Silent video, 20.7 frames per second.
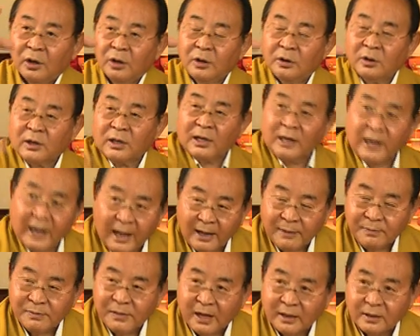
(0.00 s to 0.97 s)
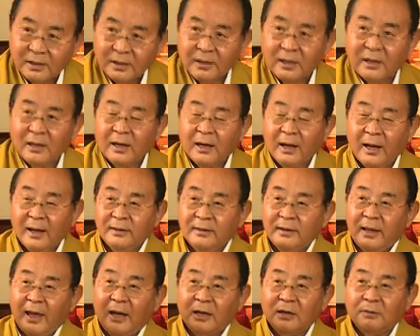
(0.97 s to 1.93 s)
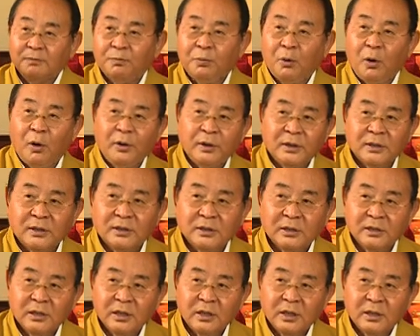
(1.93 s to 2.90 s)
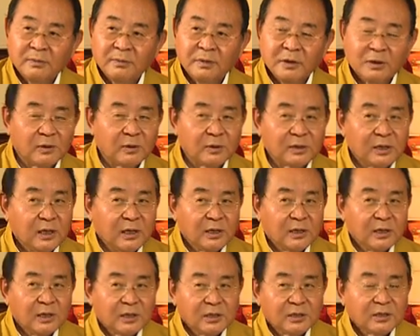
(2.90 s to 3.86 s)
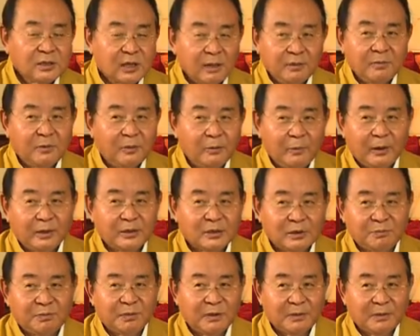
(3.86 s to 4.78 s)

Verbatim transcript: you know, climb that at that point, because some Western